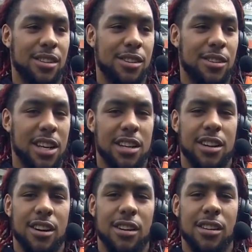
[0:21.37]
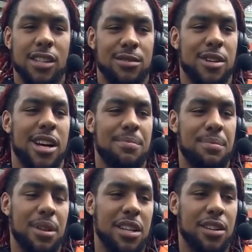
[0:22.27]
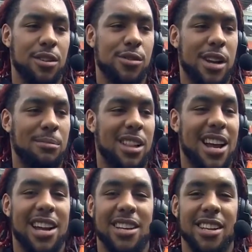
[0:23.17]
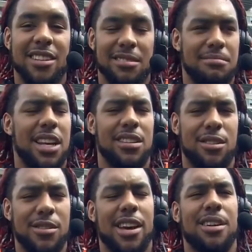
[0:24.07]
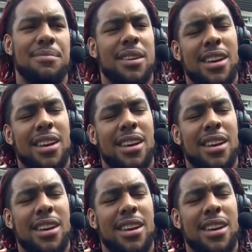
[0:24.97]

You know, getting here early is what I plan to do, and I'm glad I did get to do that